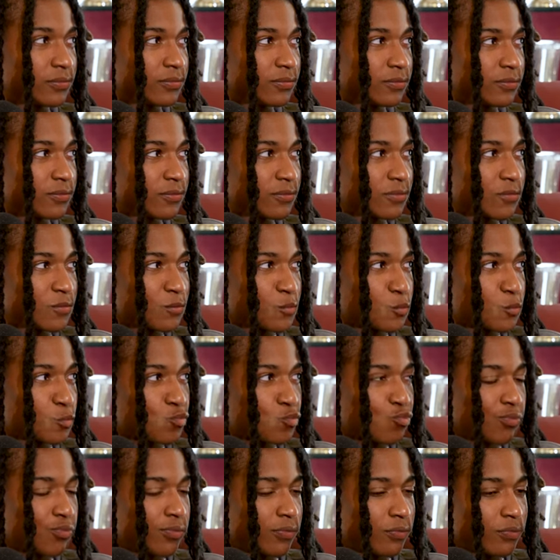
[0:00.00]

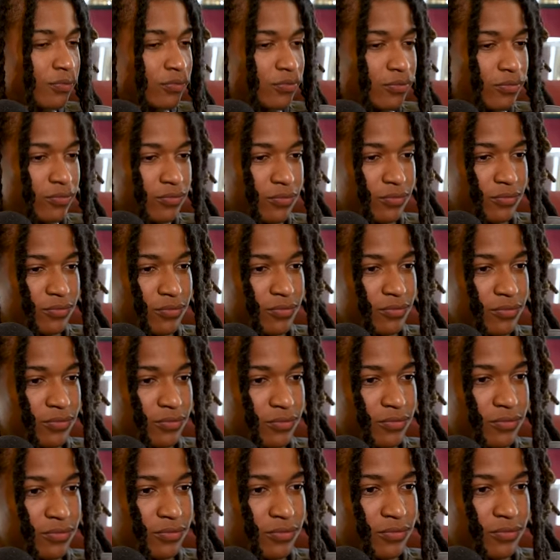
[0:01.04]

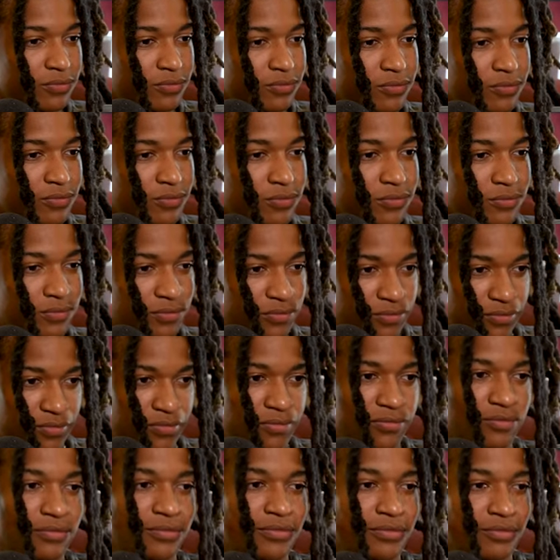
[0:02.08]

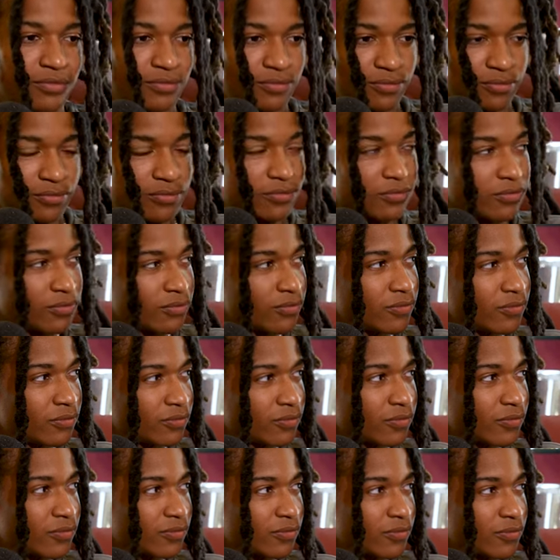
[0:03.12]

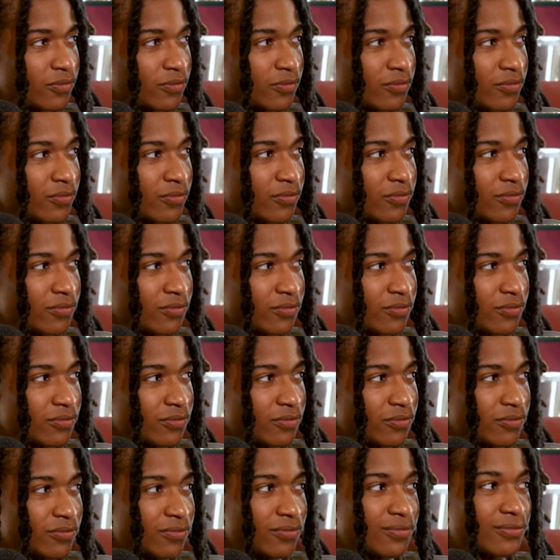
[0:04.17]

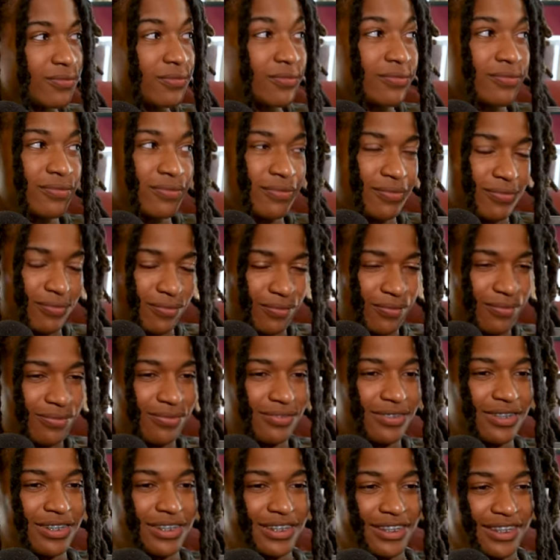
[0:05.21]

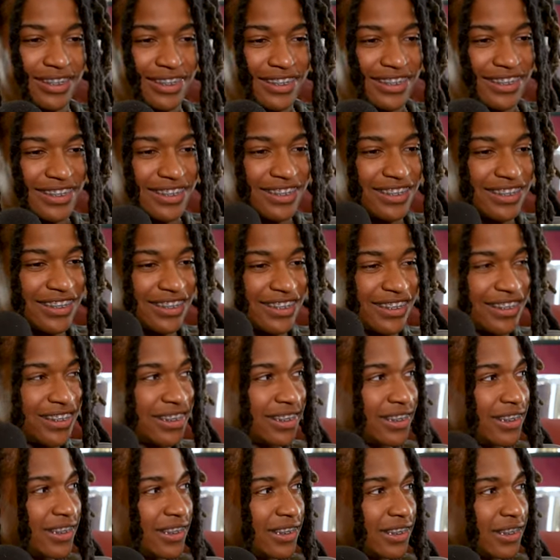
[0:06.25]

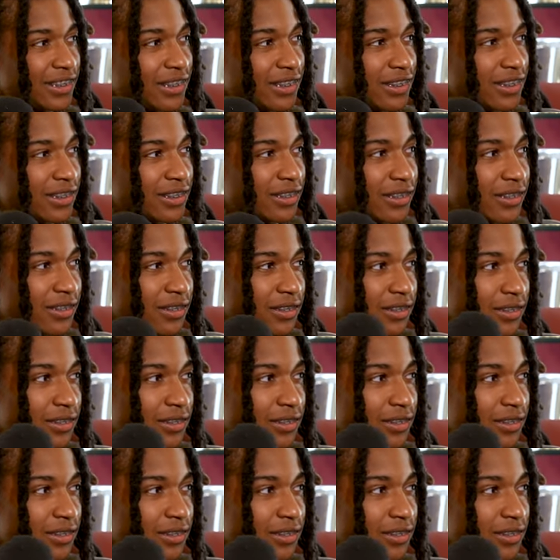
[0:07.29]
[no speech]